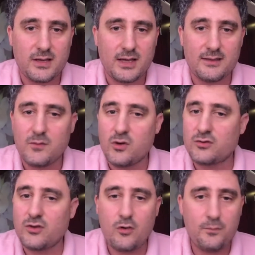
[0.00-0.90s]
in the
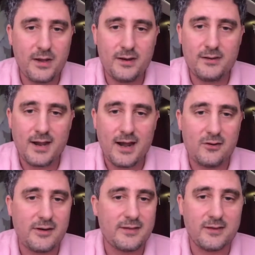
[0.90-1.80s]
most open and
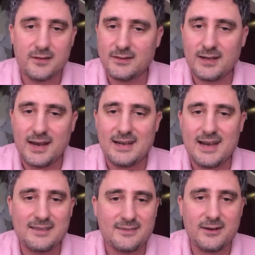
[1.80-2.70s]
horizontal and
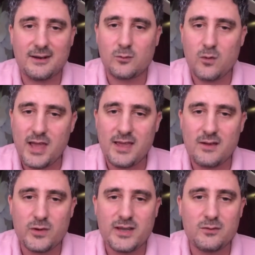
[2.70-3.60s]
lateral way,
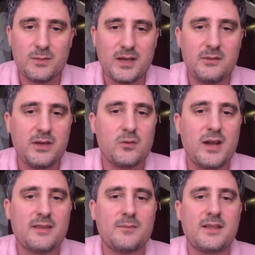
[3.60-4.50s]
and without believing
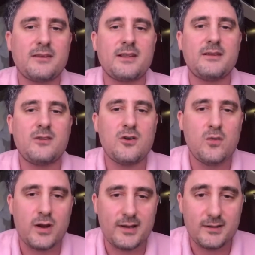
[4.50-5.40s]
one is better than no
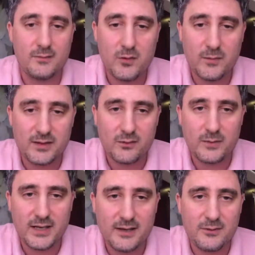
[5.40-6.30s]
one. And the moment you
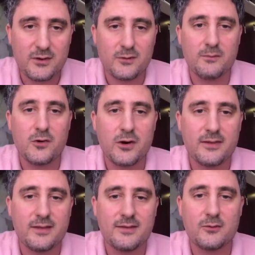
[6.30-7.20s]
believe you're
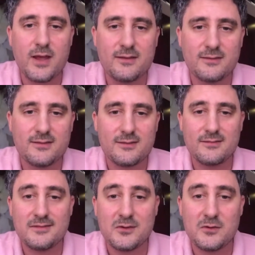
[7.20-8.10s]
more than the rest,
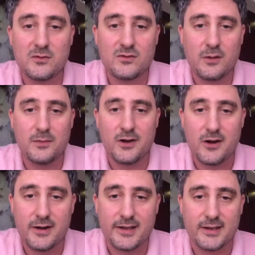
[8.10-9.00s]
you stop
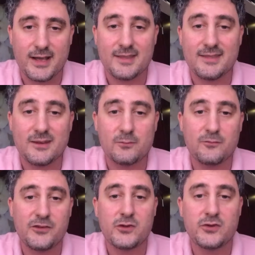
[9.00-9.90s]
learning, and the
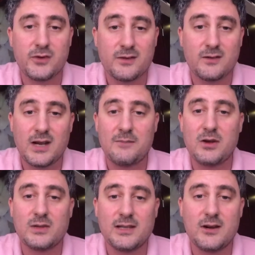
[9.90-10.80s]
future is all
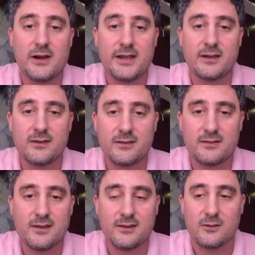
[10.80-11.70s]
about learning
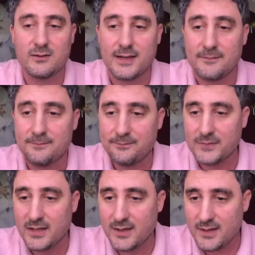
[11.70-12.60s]
continuously.
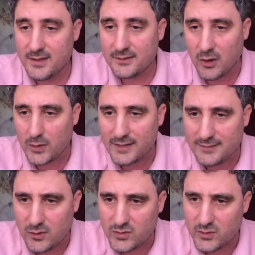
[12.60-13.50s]
So let's
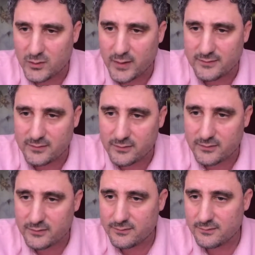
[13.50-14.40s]
go to the questions.